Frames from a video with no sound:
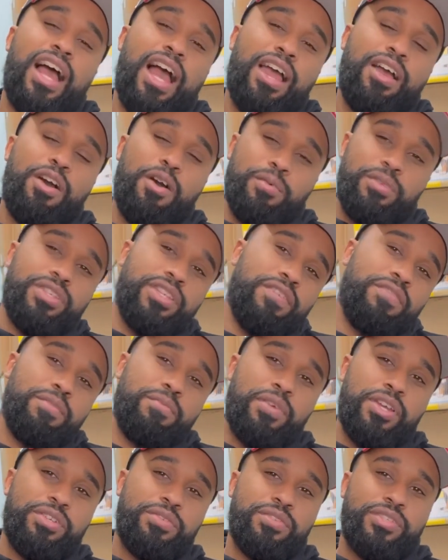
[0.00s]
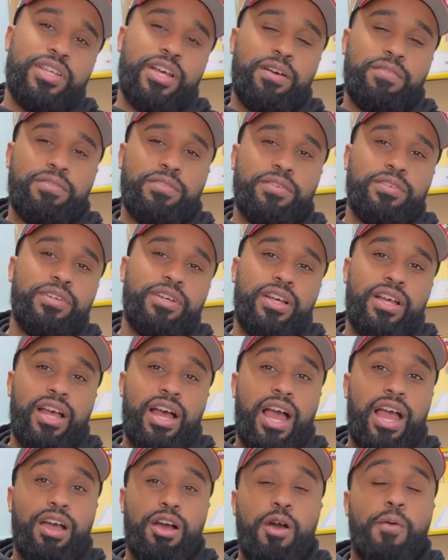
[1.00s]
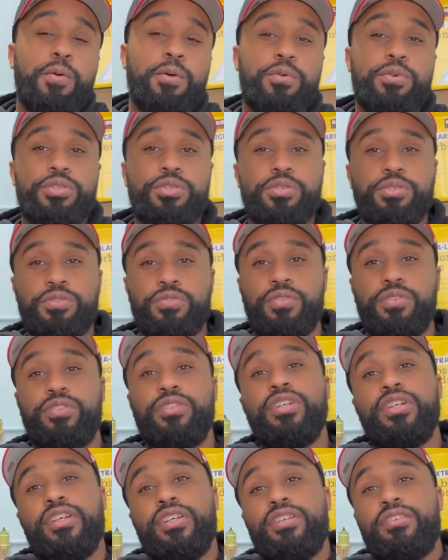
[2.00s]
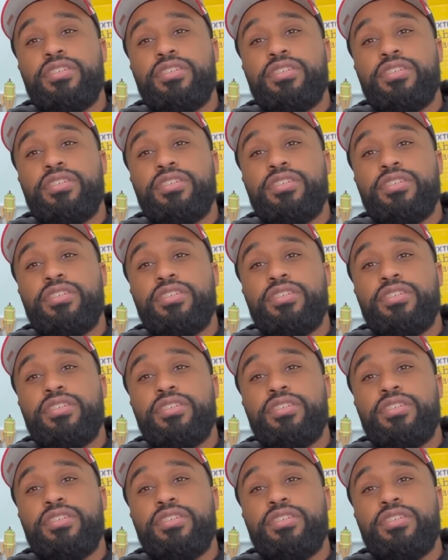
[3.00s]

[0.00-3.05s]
I hope this information was helpful. I hope it was useful.